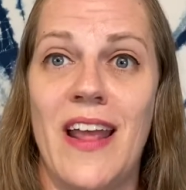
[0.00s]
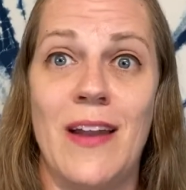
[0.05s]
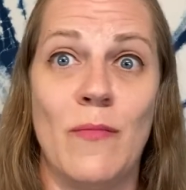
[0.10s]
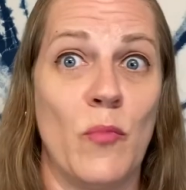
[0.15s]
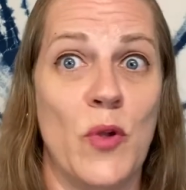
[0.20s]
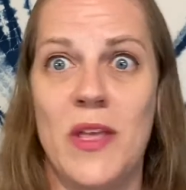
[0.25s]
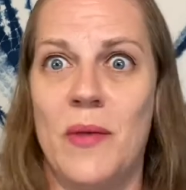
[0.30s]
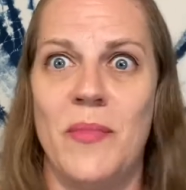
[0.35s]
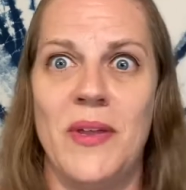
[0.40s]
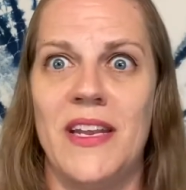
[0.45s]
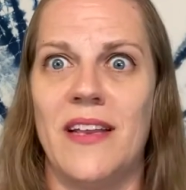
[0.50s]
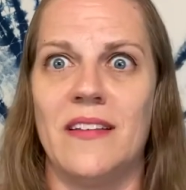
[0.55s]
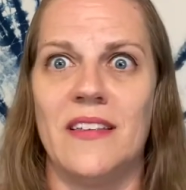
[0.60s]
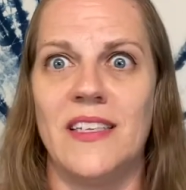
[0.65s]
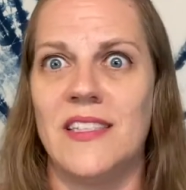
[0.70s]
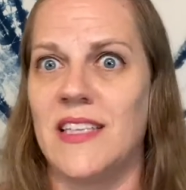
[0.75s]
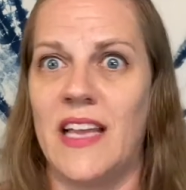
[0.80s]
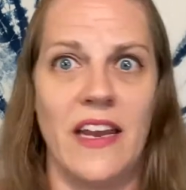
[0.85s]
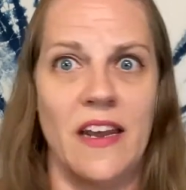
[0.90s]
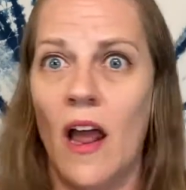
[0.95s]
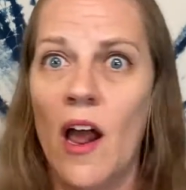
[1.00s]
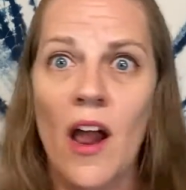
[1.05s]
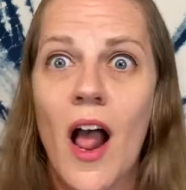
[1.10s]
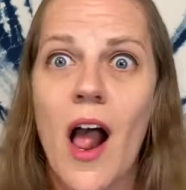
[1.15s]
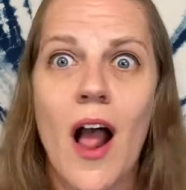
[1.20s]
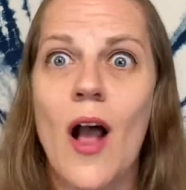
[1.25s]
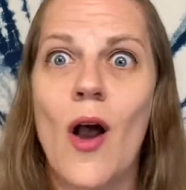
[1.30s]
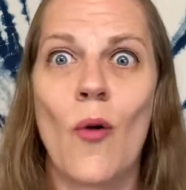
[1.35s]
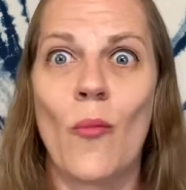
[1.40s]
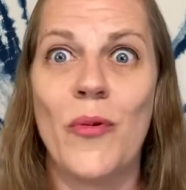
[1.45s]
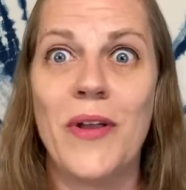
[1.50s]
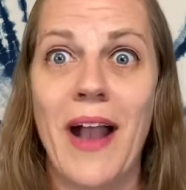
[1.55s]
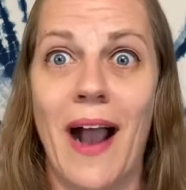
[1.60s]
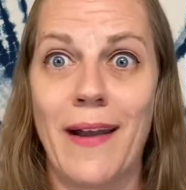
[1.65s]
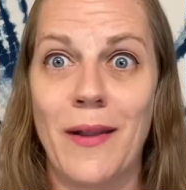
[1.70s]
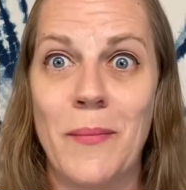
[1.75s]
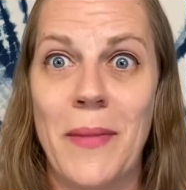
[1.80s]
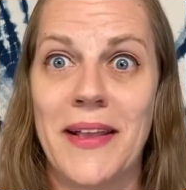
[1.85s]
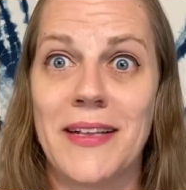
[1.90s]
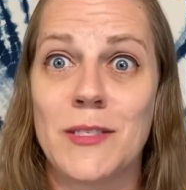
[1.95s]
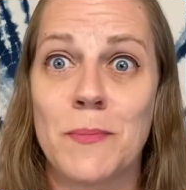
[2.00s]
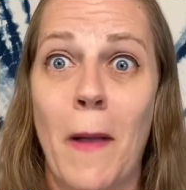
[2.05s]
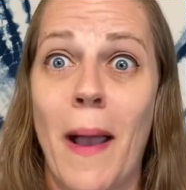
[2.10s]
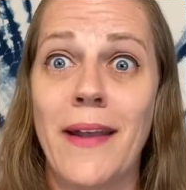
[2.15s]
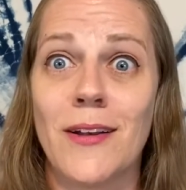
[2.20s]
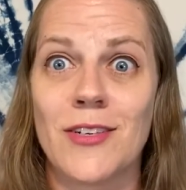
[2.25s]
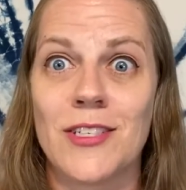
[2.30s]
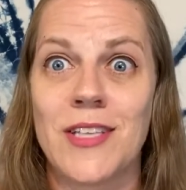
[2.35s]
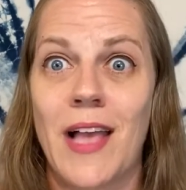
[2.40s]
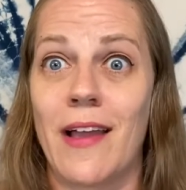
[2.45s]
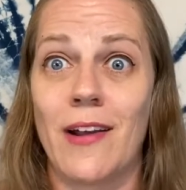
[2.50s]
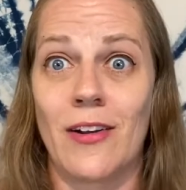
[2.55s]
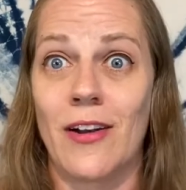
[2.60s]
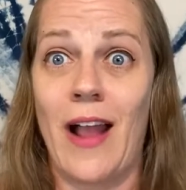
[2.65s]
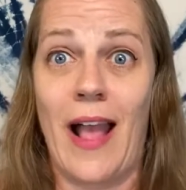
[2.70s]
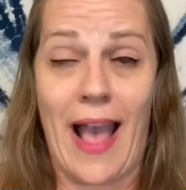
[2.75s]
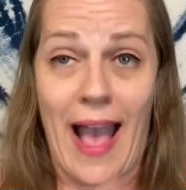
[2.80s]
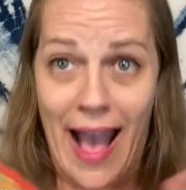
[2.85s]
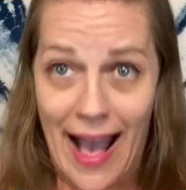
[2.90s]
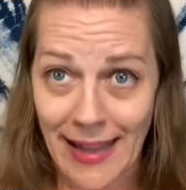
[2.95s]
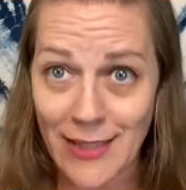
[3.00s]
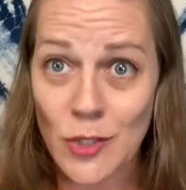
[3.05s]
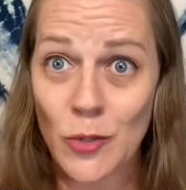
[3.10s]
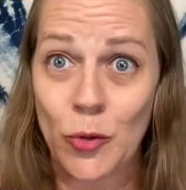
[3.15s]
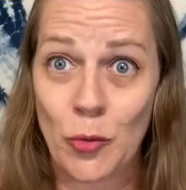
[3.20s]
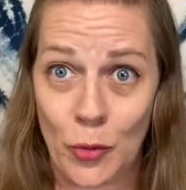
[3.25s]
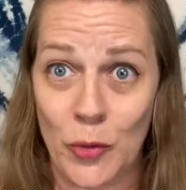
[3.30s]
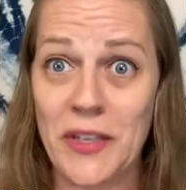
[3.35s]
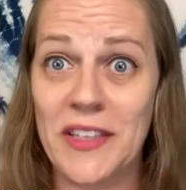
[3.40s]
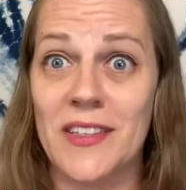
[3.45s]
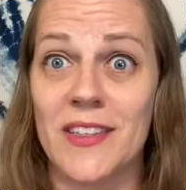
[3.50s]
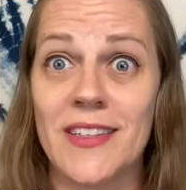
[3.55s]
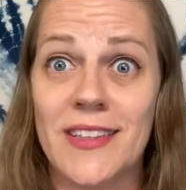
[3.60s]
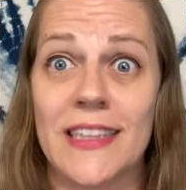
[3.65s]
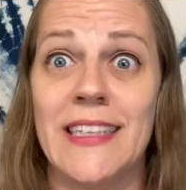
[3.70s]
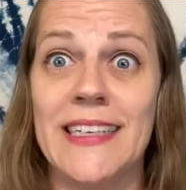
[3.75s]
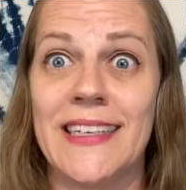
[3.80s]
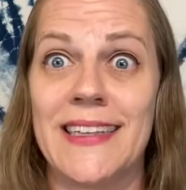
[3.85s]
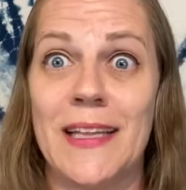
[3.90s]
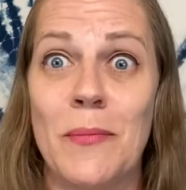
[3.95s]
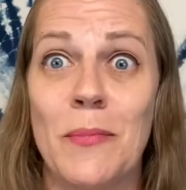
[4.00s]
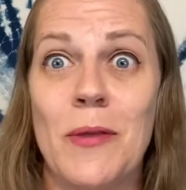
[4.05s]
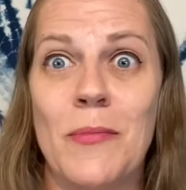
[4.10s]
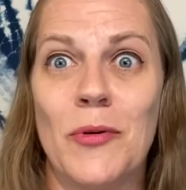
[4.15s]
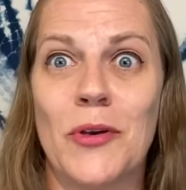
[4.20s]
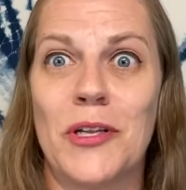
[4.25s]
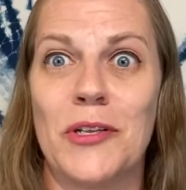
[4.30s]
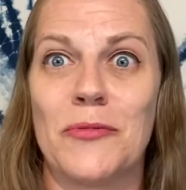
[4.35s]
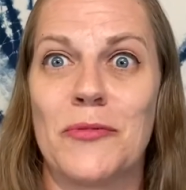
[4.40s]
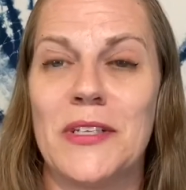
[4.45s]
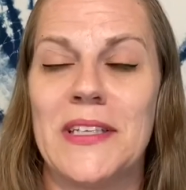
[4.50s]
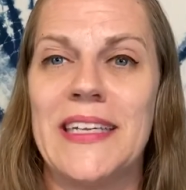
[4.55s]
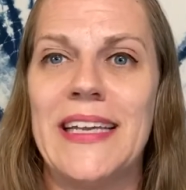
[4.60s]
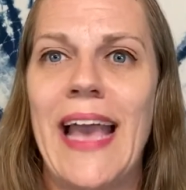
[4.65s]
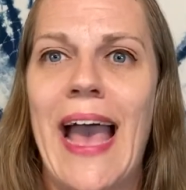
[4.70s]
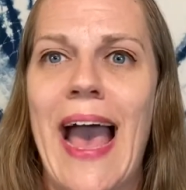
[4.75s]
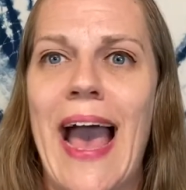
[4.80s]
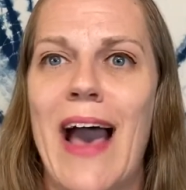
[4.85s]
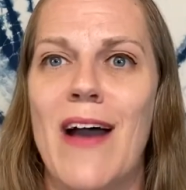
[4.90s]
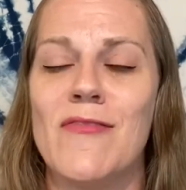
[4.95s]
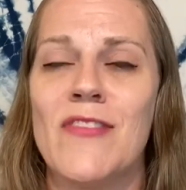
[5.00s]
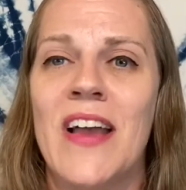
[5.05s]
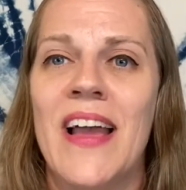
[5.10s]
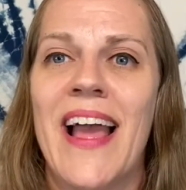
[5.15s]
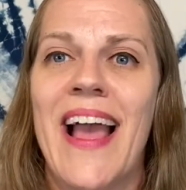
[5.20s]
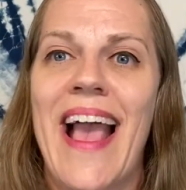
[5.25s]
And we immediately said, we got to make spider cider as a real thing that people can really have.